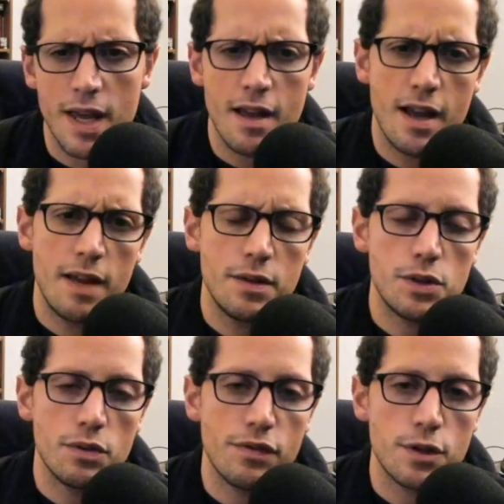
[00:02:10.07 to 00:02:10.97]
and the
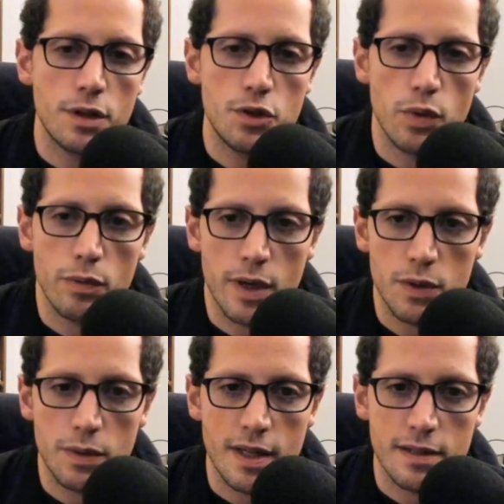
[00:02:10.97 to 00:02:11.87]
two officially join
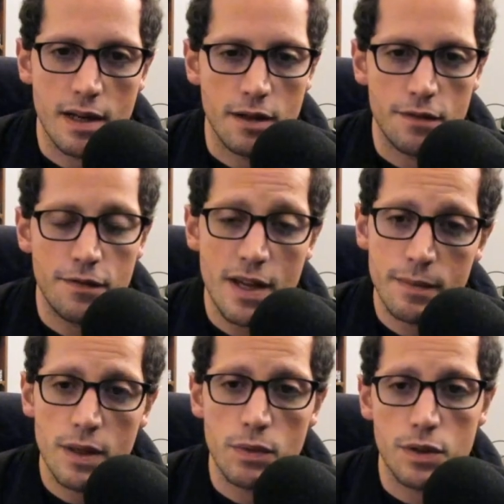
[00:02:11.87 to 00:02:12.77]
ranks with that side of the
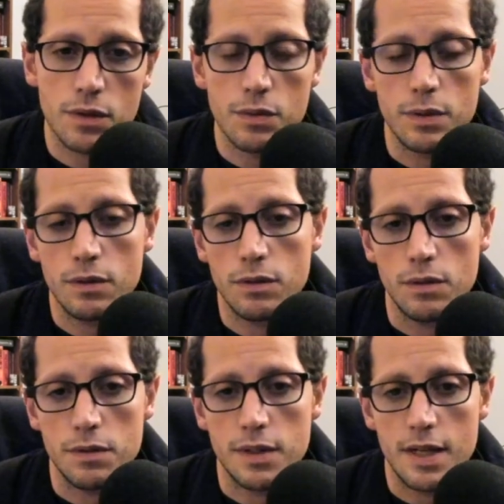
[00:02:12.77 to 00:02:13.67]
family, which also
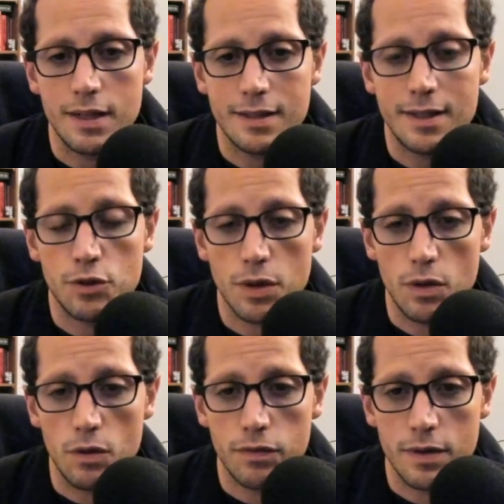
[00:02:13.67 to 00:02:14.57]
includes an eccentric
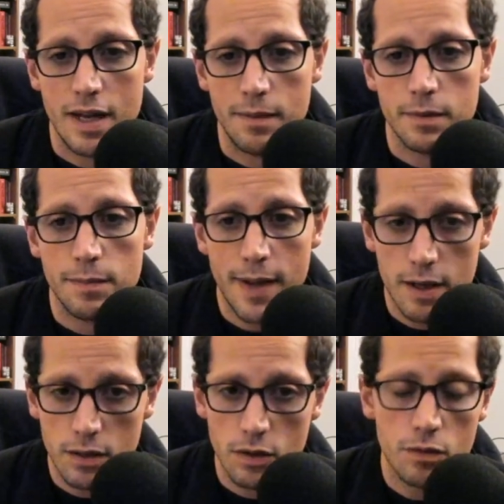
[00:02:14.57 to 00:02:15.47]
oaf named
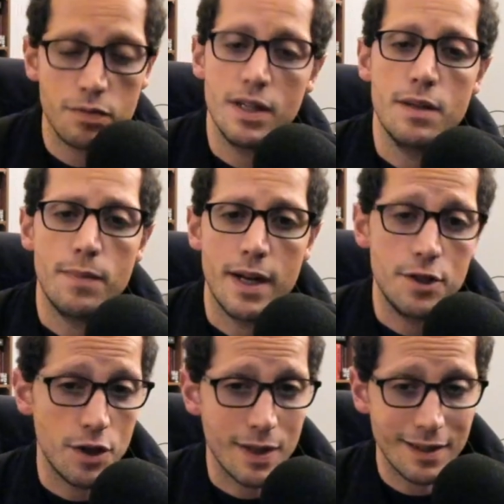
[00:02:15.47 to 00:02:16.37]
Paolo, played by
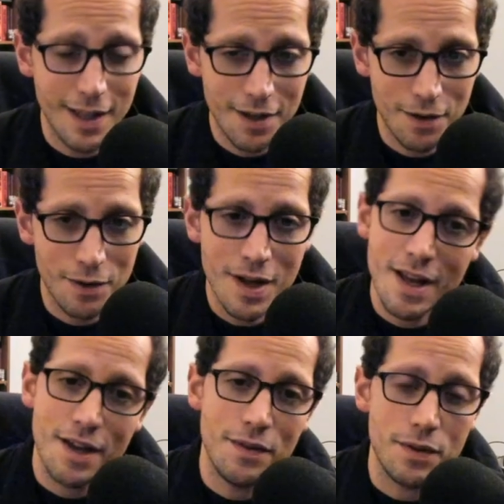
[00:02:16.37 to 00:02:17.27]
Jared Leto,
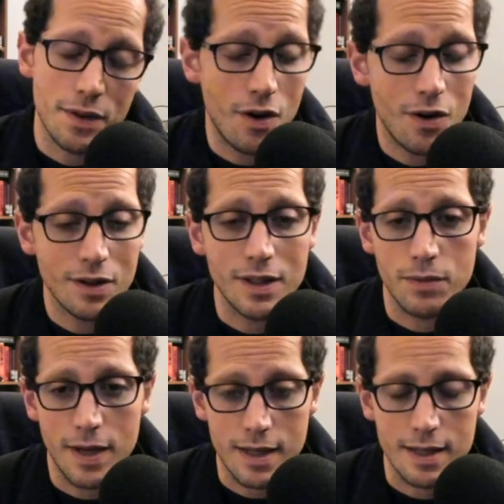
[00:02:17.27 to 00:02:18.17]
that you can hardly
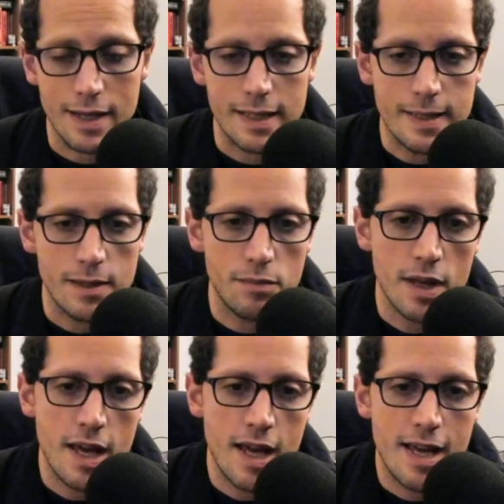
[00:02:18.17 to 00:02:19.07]
recognize him.
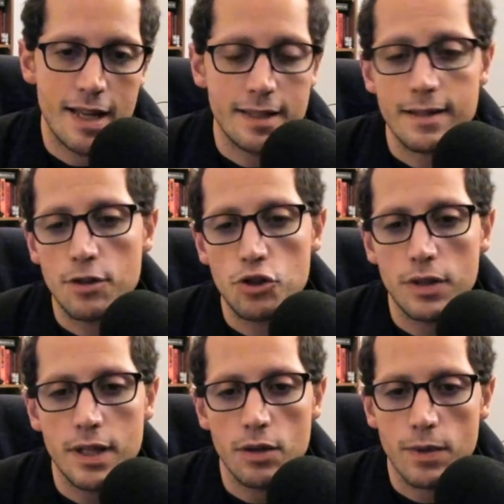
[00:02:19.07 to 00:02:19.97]
It's
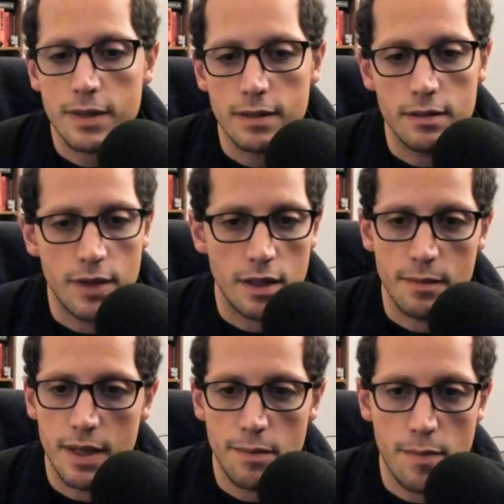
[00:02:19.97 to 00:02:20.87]
essentially Arrested
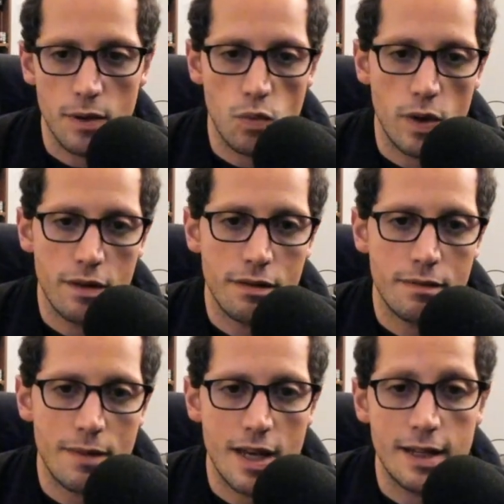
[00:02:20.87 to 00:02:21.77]
Development, but
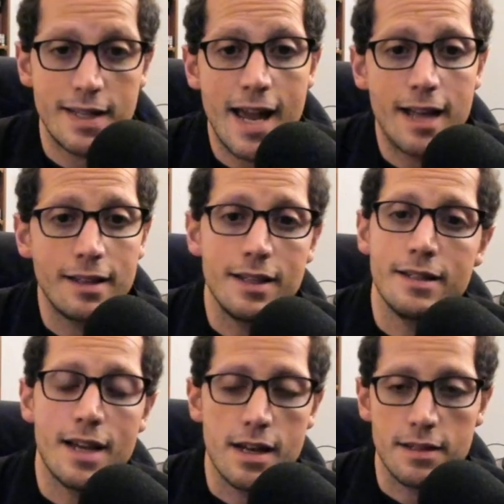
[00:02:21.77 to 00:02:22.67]
with an Italian
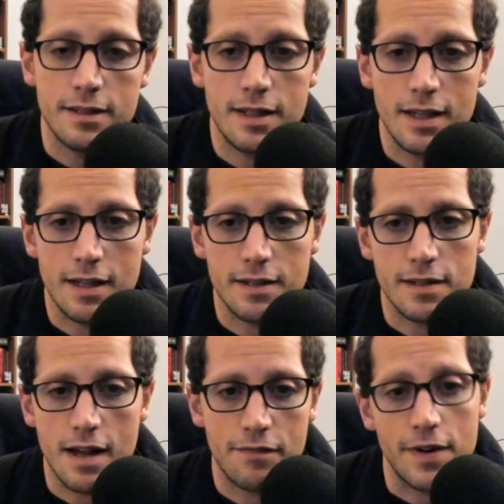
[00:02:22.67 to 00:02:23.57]
dynasty, and it's
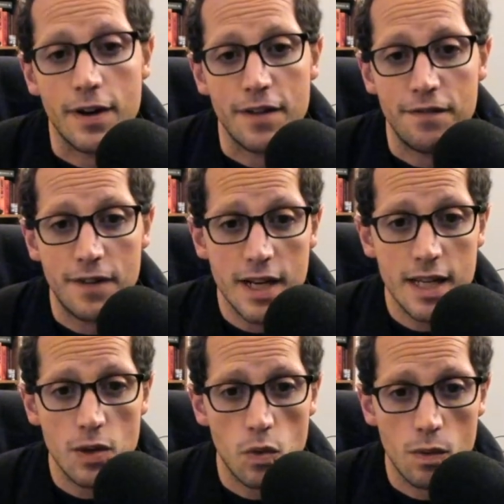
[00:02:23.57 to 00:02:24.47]
not very
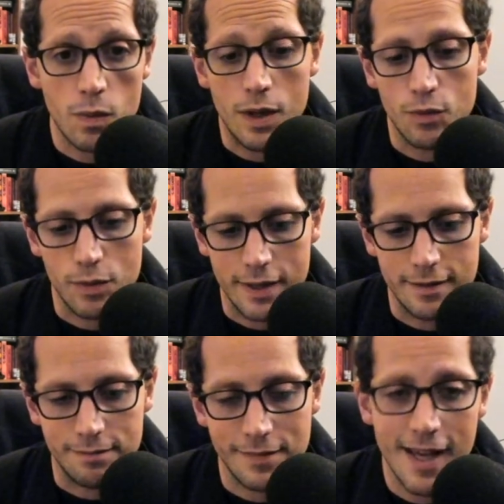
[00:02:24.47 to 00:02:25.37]
funny or well
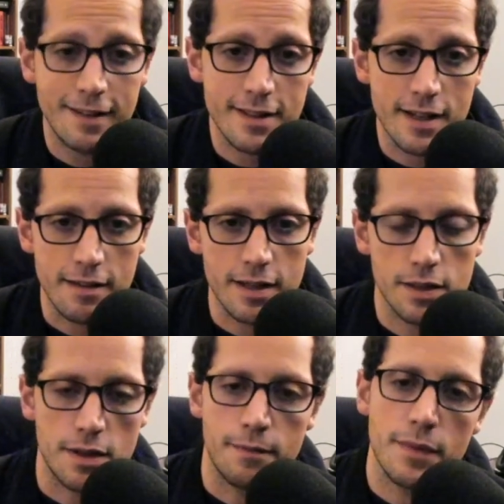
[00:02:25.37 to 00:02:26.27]
written. At least I think
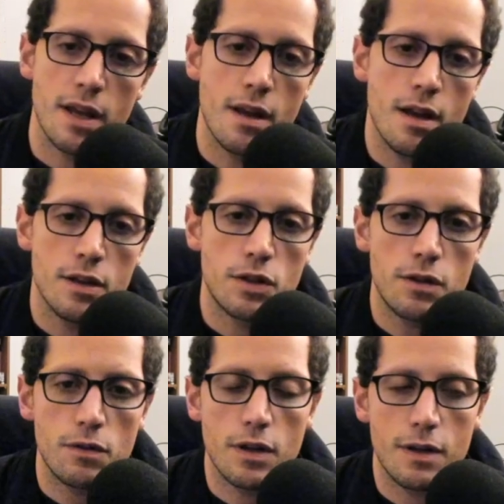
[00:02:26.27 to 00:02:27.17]
so. So
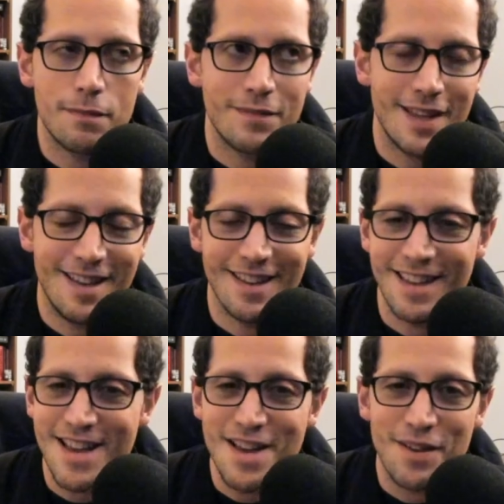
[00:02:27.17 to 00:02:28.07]

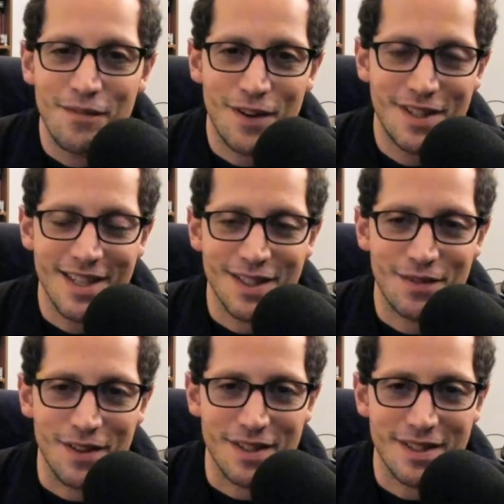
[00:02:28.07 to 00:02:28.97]
first things
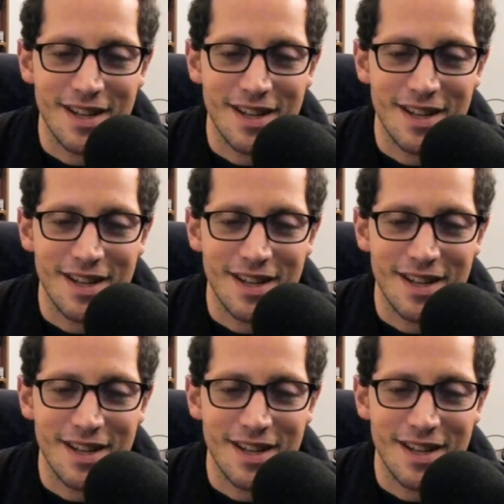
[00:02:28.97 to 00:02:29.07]
first,